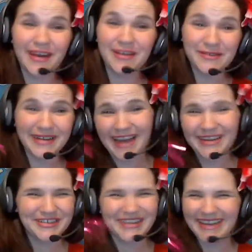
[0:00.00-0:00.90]
you got a
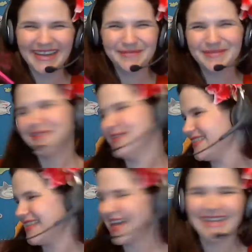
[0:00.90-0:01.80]
100. I'm
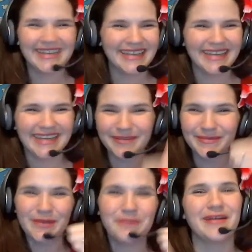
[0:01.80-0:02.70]
so excited.
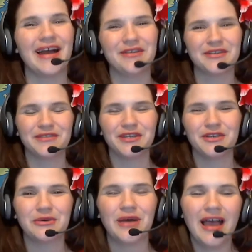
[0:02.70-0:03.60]
I'm so proud of
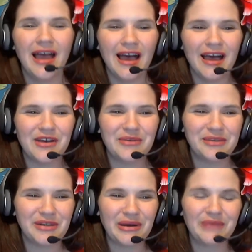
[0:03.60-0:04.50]
you.
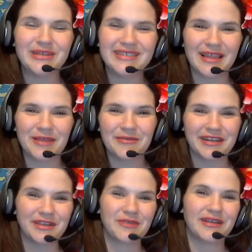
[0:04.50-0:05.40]
And we
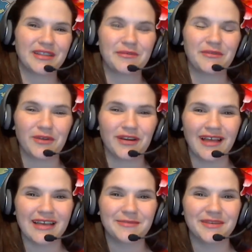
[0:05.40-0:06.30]
celebrated quickly before
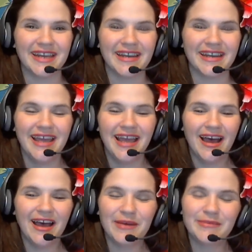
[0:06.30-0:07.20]
class began.
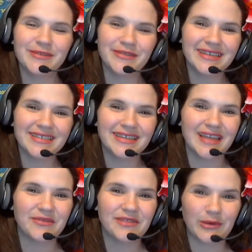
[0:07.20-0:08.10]
So things
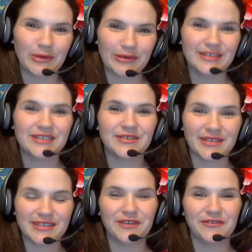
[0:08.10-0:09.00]
like that with the older
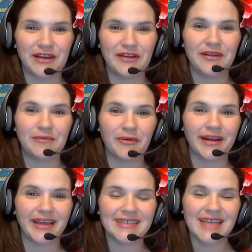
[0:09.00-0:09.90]
students are very
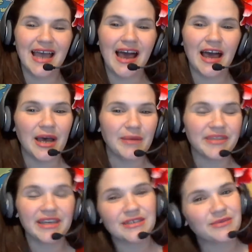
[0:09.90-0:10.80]
important.
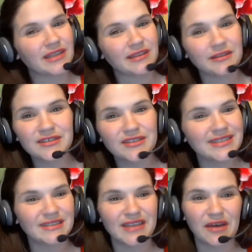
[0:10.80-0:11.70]
Things with the little
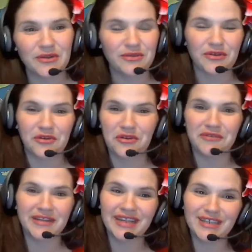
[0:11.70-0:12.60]
students, they'll tell you they're going
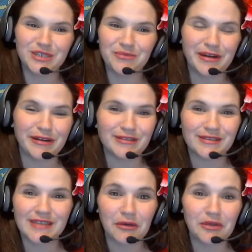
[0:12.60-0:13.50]
on vacation.
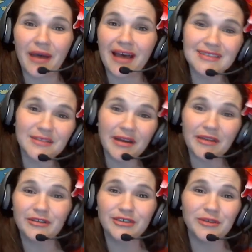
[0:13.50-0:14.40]
Parents will tell you, ask them
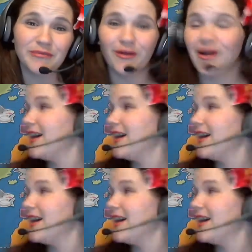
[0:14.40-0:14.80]
how their trip